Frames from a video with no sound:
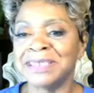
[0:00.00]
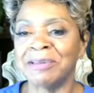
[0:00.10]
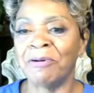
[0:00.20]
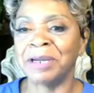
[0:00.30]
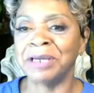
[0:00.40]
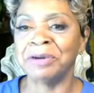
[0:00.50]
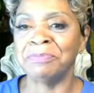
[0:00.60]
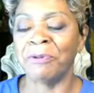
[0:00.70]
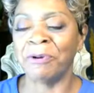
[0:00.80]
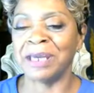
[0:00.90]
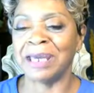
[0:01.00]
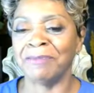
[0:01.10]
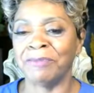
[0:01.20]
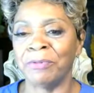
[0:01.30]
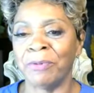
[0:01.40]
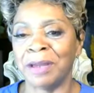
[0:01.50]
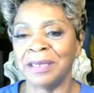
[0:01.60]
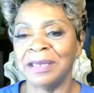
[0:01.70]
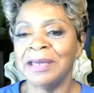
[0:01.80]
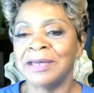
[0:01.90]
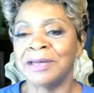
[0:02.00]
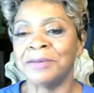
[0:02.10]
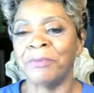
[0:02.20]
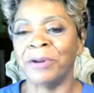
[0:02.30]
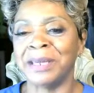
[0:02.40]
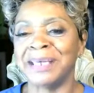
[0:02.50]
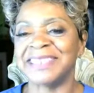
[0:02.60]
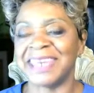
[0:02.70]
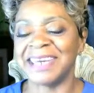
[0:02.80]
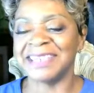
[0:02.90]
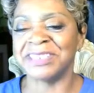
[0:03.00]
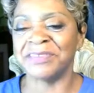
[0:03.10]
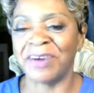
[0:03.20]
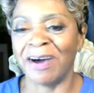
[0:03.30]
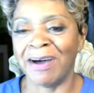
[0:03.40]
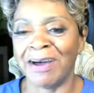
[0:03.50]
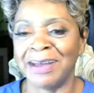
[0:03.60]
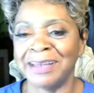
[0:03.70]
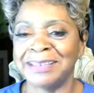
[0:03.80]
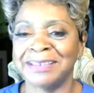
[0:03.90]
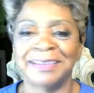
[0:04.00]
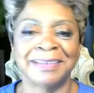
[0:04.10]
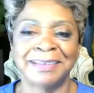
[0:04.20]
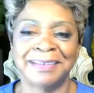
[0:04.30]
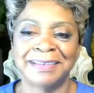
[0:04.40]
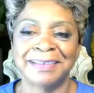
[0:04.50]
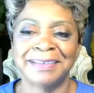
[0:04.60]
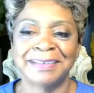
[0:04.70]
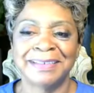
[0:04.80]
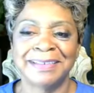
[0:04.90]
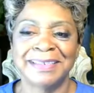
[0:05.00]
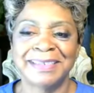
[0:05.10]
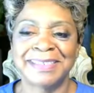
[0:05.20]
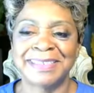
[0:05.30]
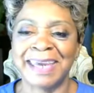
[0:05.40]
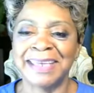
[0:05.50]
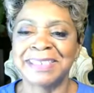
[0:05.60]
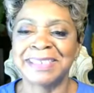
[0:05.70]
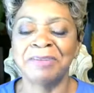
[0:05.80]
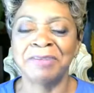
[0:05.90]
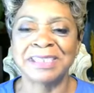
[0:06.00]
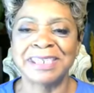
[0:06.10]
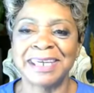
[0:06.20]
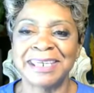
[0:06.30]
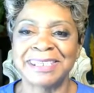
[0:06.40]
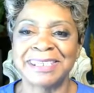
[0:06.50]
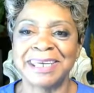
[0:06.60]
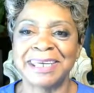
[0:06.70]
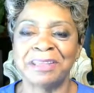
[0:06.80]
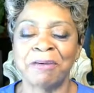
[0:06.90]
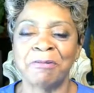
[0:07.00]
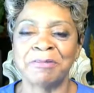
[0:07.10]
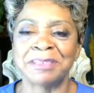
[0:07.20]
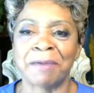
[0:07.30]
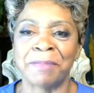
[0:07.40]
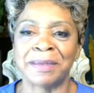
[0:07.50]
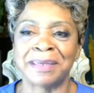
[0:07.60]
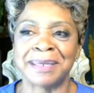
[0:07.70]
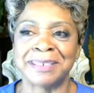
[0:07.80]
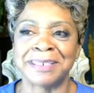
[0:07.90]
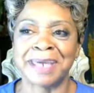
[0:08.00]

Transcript: Praise the Lord and good morning, everyone. Good morning, saints of God. Saints here in Tennessee, those up in